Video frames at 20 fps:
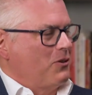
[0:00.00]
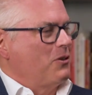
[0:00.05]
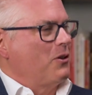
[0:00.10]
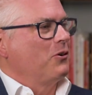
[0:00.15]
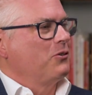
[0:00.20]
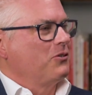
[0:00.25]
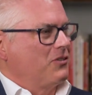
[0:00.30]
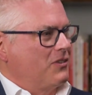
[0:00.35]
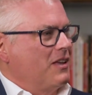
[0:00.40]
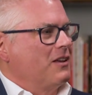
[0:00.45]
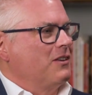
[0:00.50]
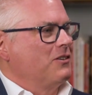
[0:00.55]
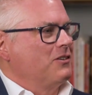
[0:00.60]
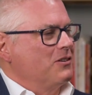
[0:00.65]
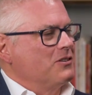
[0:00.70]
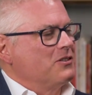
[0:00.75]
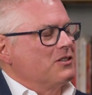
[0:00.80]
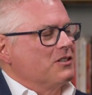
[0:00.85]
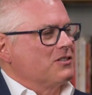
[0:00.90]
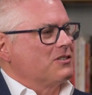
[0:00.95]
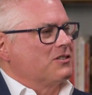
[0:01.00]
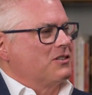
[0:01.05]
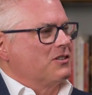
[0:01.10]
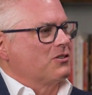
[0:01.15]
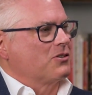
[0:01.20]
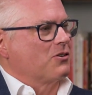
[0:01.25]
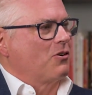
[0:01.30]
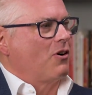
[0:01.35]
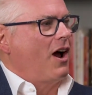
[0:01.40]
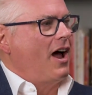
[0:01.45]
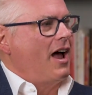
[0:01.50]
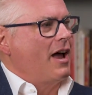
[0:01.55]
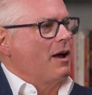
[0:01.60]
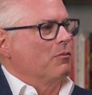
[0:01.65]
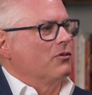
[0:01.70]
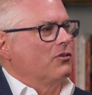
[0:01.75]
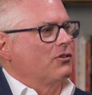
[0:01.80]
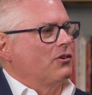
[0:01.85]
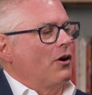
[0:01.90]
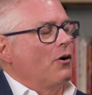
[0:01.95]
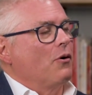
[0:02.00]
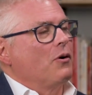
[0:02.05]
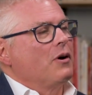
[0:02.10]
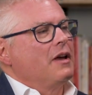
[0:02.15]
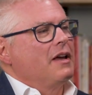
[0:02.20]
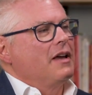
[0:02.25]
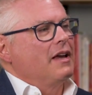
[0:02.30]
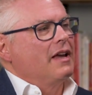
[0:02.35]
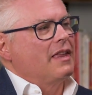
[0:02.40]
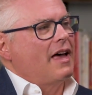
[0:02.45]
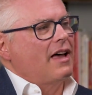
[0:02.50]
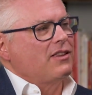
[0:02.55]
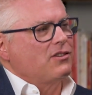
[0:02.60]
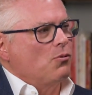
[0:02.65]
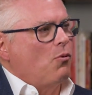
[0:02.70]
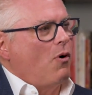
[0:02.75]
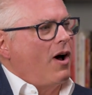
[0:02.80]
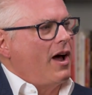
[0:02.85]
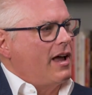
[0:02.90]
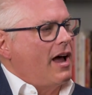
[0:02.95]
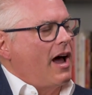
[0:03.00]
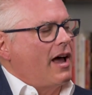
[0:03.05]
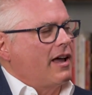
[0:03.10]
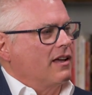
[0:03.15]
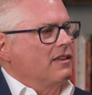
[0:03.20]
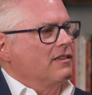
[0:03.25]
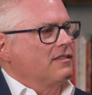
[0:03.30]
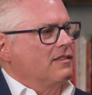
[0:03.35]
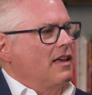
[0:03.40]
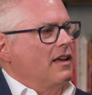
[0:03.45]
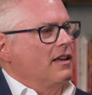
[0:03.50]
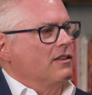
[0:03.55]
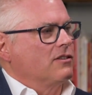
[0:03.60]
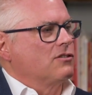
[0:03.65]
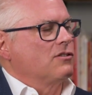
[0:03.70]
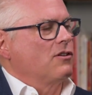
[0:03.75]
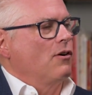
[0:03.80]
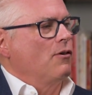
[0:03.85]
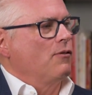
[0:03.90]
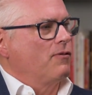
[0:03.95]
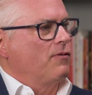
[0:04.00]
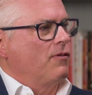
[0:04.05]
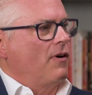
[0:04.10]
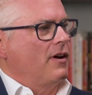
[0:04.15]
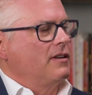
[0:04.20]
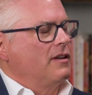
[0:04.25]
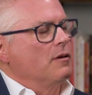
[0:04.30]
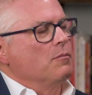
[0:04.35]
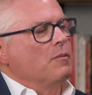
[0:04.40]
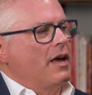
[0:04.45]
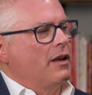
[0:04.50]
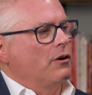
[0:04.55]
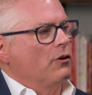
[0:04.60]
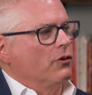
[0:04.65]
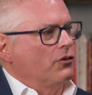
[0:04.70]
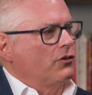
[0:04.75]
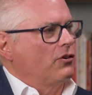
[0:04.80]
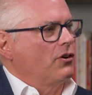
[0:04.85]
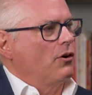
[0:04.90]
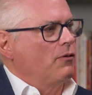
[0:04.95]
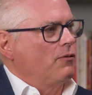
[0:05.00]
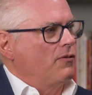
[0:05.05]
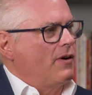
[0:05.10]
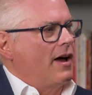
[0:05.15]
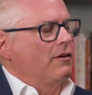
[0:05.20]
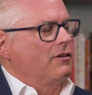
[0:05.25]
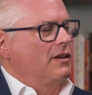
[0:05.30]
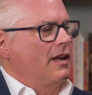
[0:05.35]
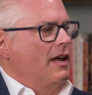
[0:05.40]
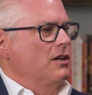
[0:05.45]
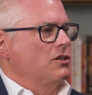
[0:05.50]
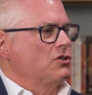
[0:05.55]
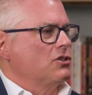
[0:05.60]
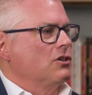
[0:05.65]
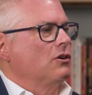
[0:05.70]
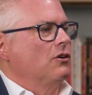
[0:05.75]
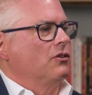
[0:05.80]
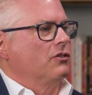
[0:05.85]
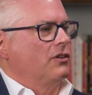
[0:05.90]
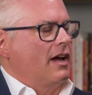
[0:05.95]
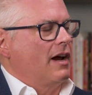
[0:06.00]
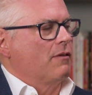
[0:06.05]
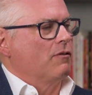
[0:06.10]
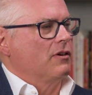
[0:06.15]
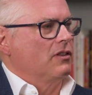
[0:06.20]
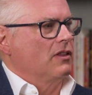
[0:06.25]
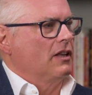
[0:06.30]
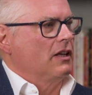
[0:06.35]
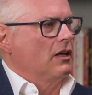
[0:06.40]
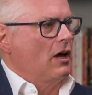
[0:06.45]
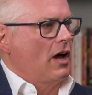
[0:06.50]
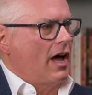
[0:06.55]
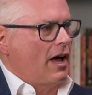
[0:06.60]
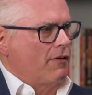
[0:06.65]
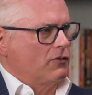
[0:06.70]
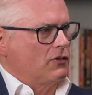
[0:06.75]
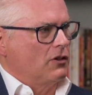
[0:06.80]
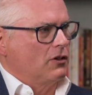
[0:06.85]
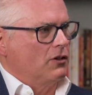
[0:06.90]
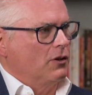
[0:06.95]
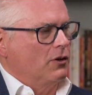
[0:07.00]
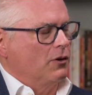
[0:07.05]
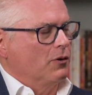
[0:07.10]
on those things you just described. Yep. So That's why I say it's so fundamental, so foundational to everything you have to do.